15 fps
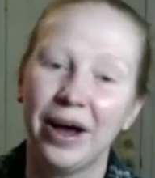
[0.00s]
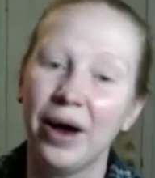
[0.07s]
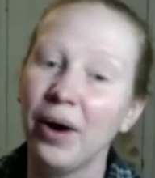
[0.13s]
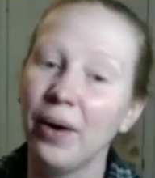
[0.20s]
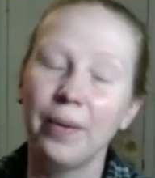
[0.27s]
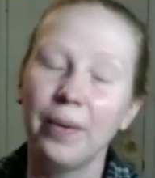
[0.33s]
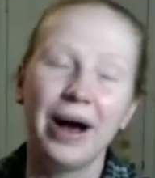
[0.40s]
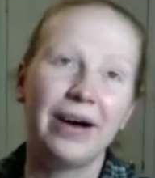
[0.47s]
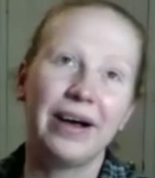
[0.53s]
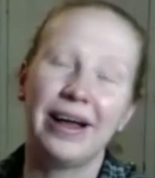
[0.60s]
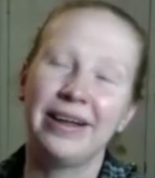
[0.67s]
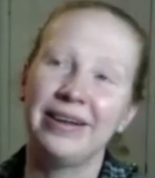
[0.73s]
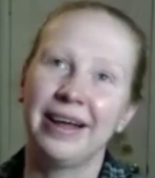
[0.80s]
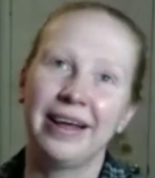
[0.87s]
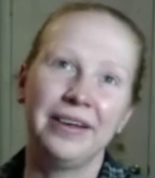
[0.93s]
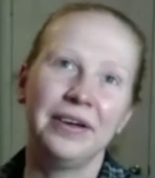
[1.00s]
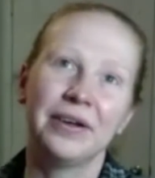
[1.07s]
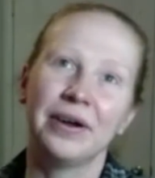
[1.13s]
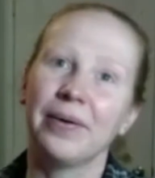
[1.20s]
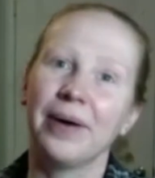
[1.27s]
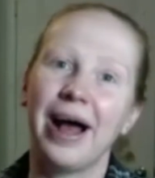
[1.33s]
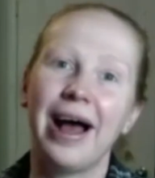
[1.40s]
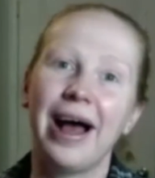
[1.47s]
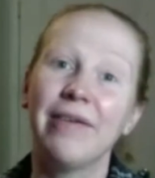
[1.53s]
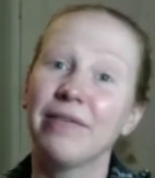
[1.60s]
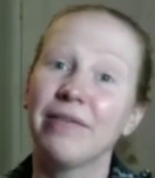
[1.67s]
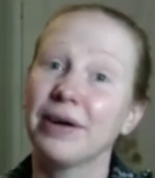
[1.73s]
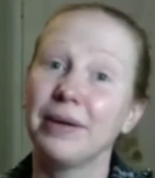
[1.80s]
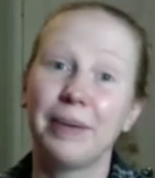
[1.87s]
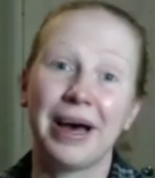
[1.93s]
Well, and
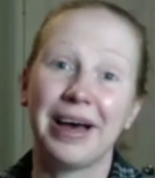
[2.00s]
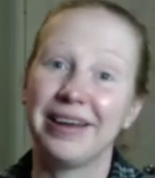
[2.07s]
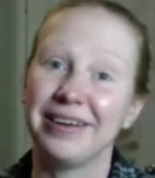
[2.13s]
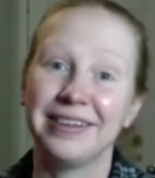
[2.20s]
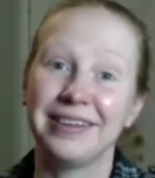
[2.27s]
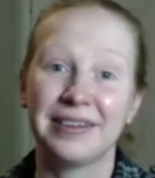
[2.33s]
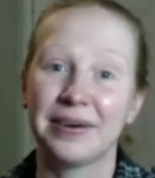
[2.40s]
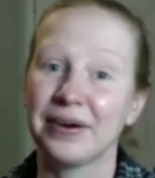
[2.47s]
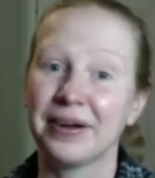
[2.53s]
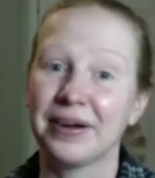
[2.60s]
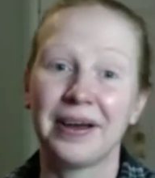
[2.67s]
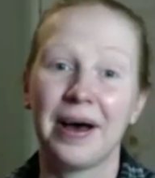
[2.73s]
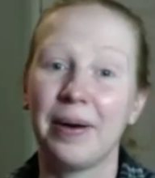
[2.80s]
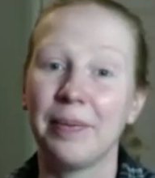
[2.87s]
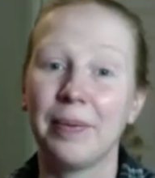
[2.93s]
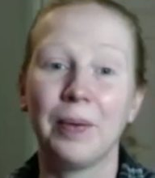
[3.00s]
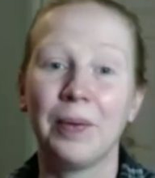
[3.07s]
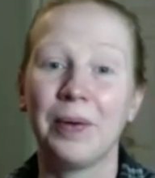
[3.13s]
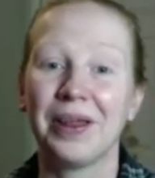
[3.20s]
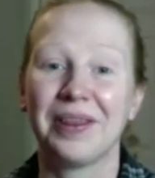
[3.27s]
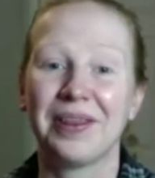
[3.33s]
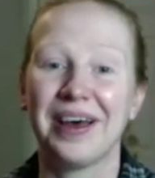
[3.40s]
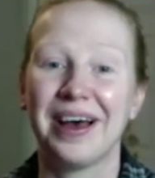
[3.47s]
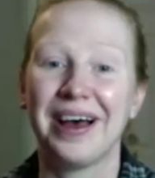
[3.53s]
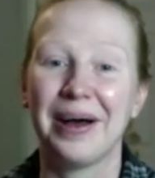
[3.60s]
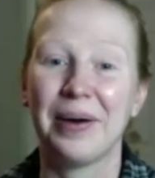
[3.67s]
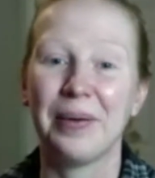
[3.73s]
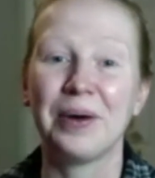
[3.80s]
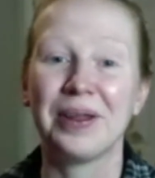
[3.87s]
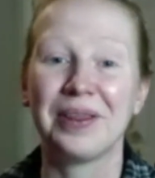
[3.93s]
every pet is going to come with
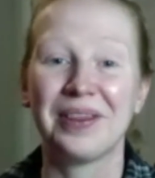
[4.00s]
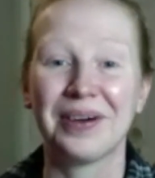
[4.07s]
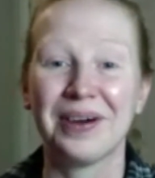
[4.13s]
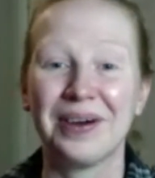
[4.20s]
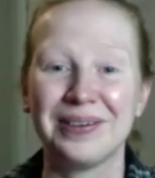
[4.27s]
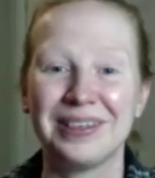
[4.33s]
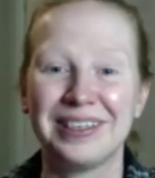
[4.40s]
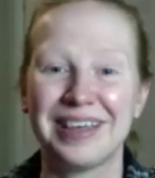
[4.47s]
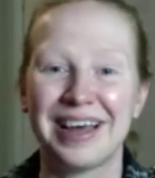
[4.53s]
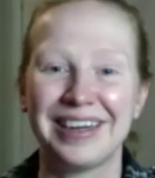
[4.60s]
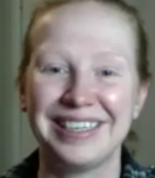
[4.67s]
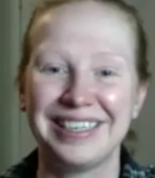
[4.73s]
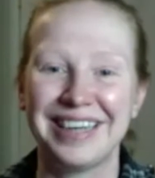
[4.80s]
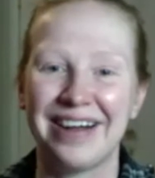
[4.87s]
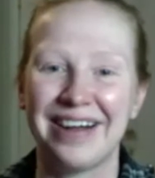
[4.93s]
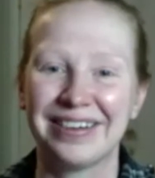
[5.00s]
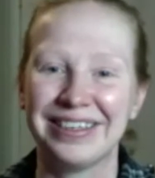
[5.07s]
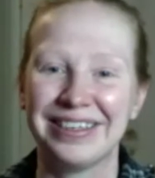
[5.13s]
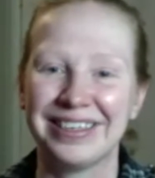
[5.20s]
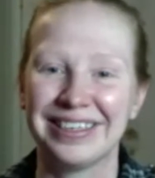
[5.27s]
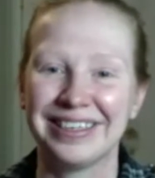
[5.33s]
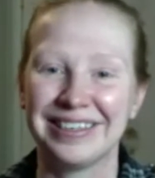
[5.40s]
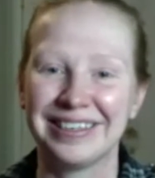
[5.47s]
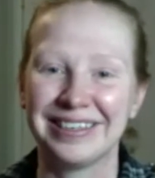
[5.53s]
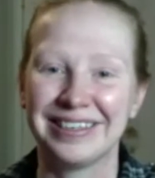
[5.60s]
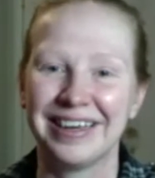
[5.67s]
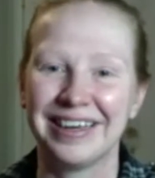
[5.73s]
their own set of challenges.